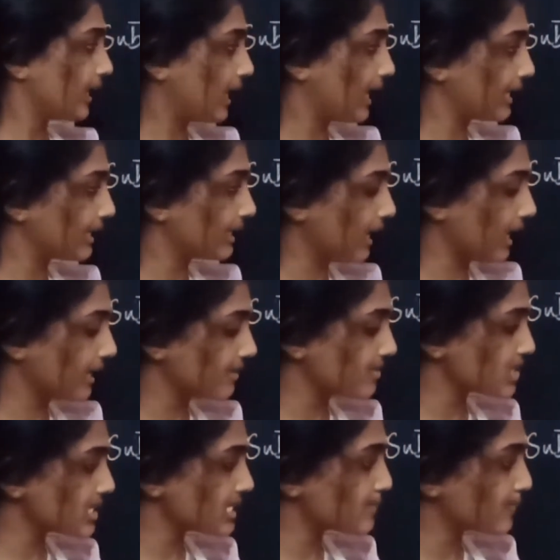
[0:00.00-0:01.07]
And in
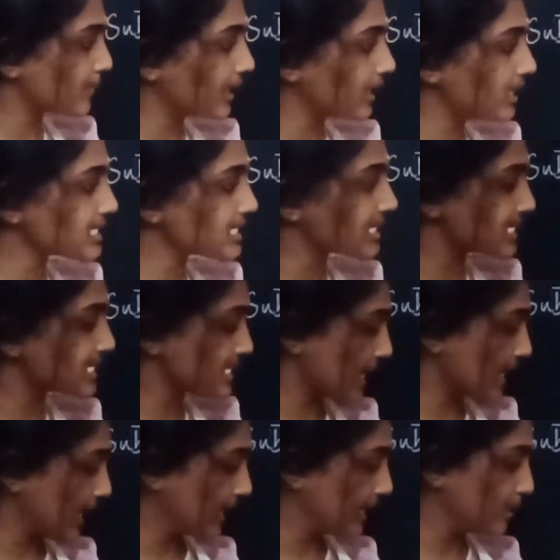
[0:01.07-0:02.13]
hundreds place, it's
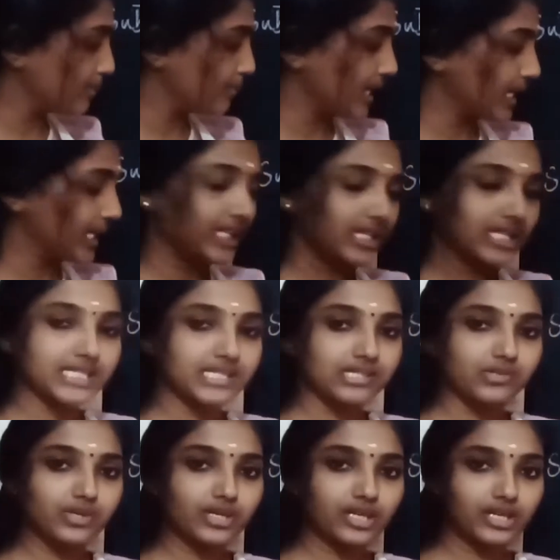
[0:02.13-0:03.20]
9 minus
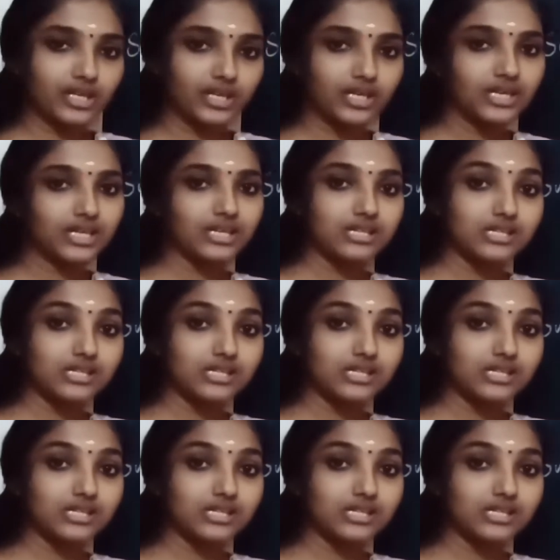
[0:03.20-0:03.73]
3.